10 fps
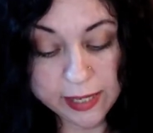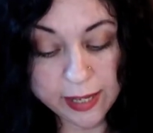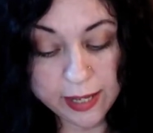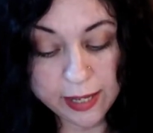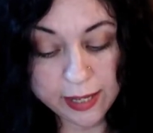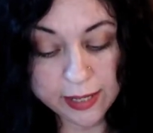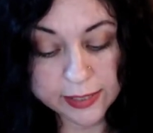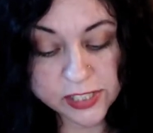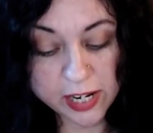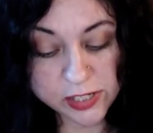uh, the
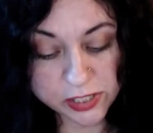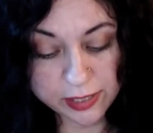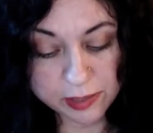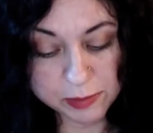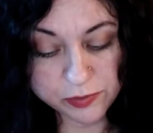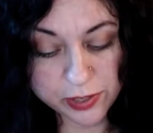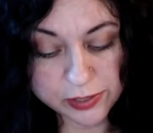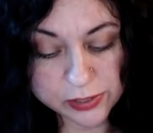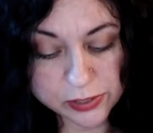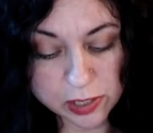change in him is very
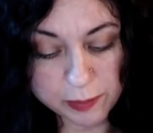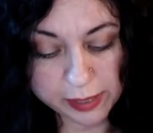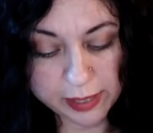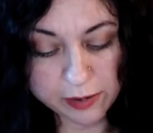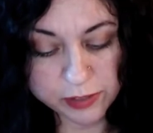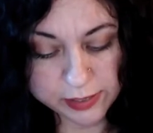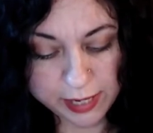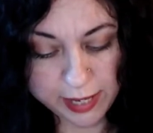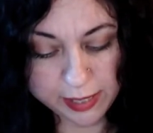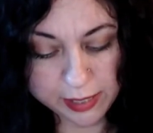disturbing, and every
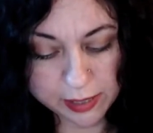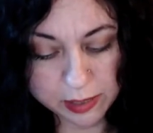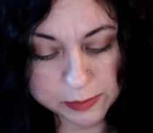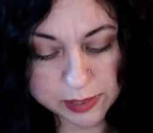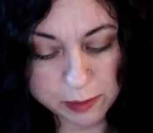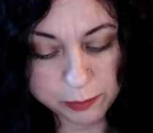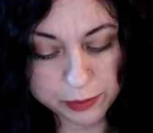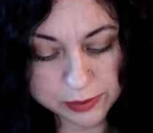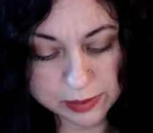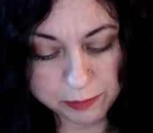day he comes up
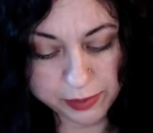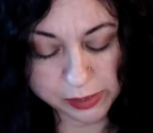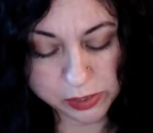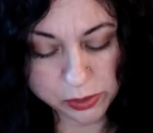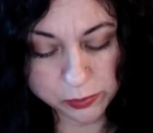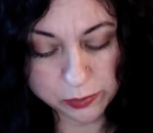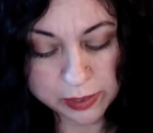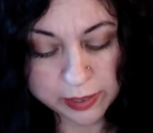with something new.